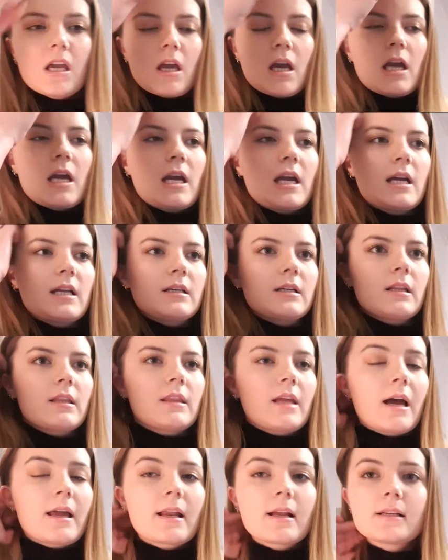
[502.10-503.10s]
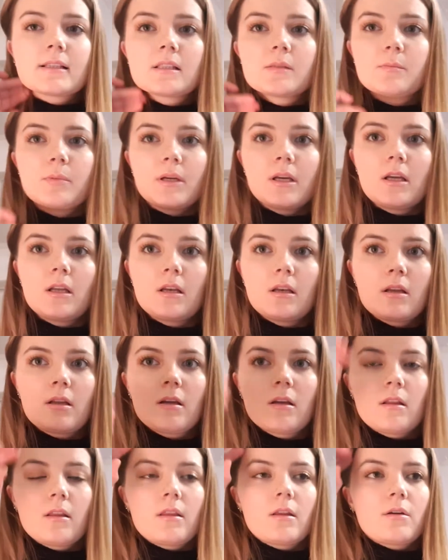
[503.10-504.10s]
And that has been
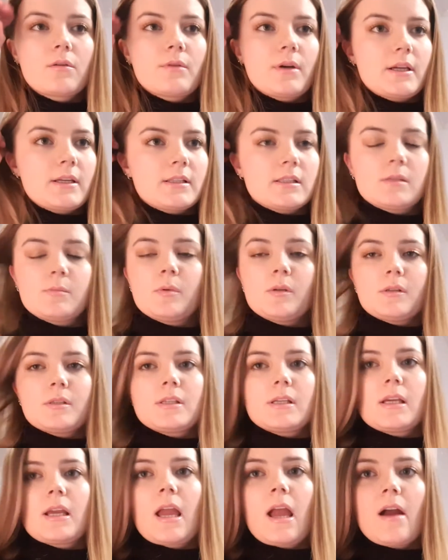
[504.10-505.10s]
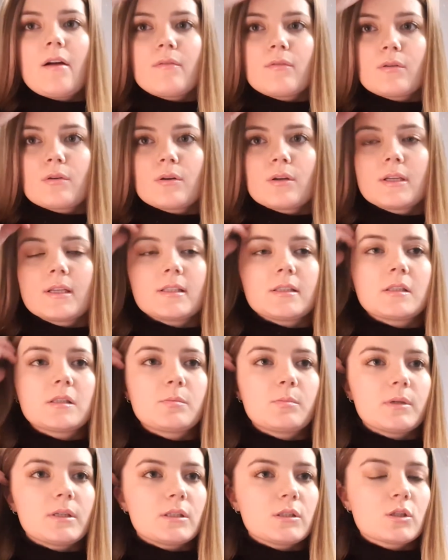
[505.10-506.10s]
the greatest piercing ever. It's
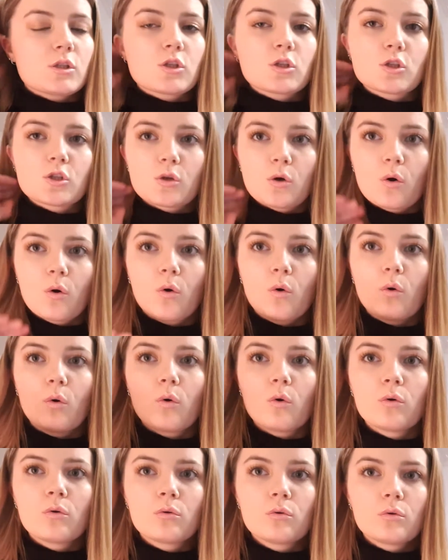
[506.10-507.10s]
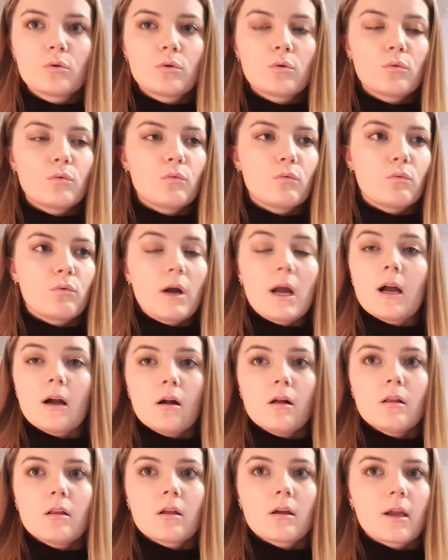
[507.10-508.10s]
been so
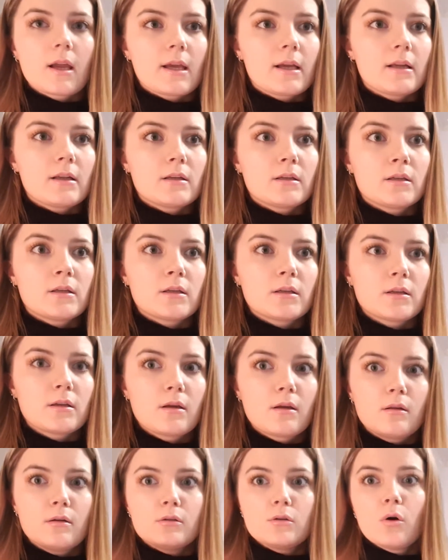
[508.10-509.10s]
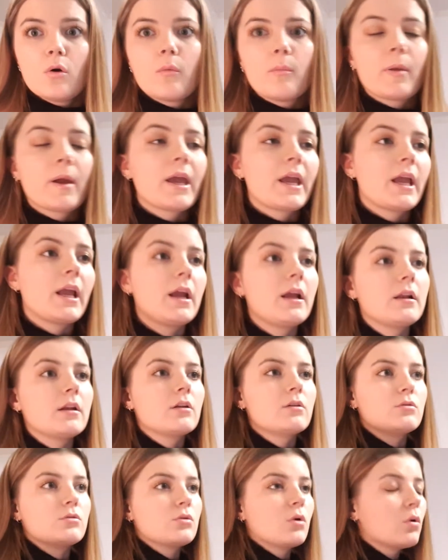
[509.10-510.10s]
well, and no
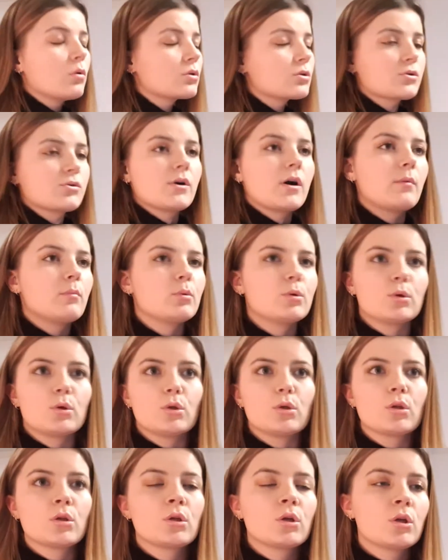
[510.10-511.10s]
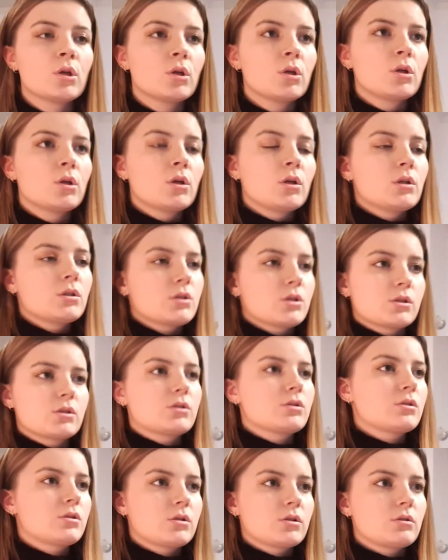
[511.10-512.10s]
pain, no trouble,
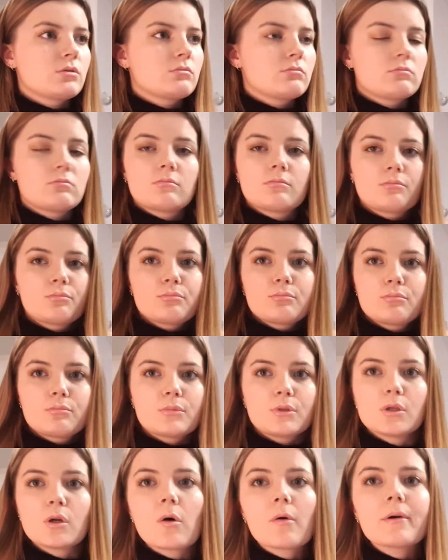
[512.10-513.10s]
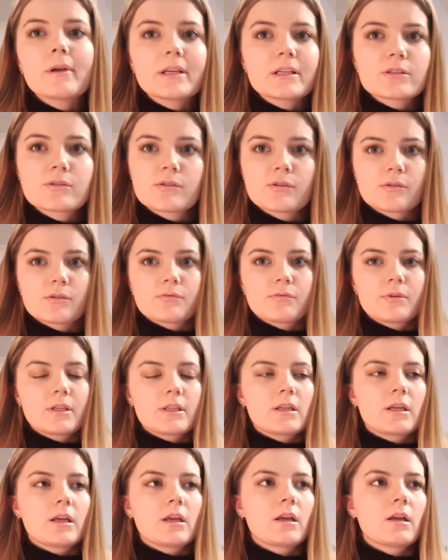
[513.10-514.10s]
just no issues
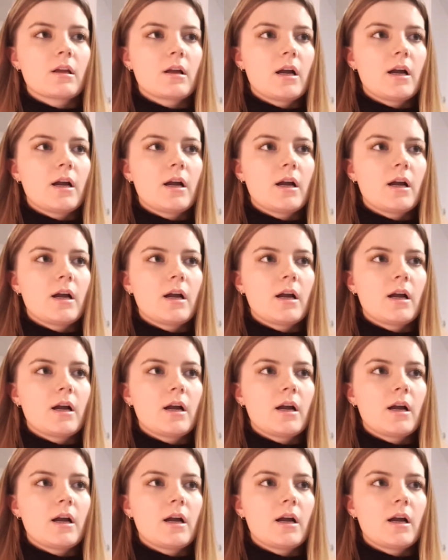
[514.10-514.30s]
really.